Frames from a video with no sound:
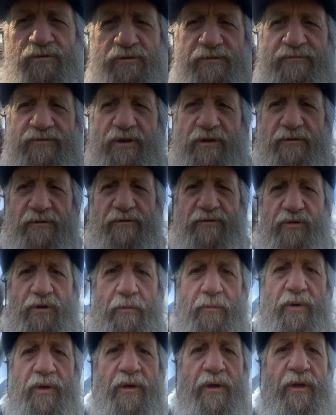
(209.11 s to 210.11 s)
of Donald
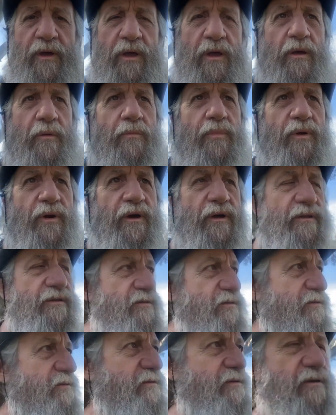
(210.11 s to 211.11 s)
Trump.
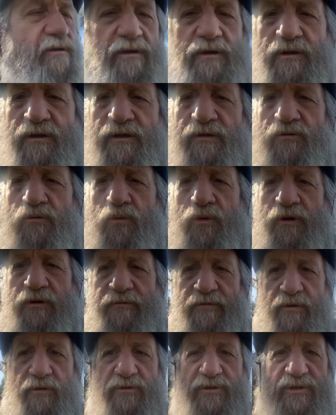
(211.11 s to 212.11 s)
But neither one
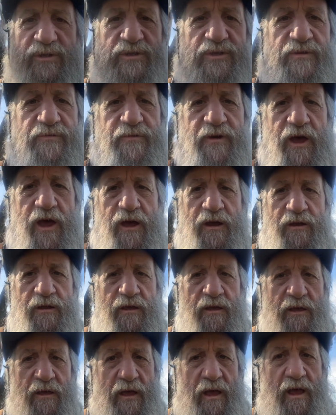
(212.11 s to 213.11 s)
of those is the fact.
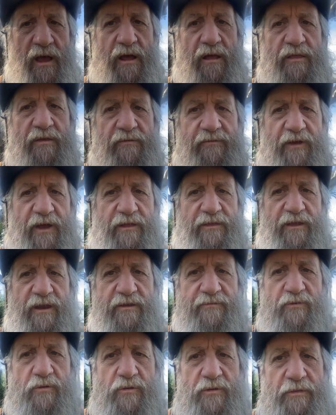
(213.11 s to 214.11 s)
And the fact that
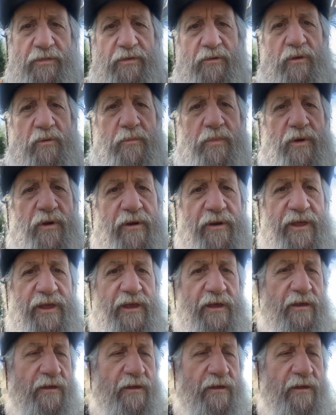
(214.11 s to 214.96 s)
I voted third party,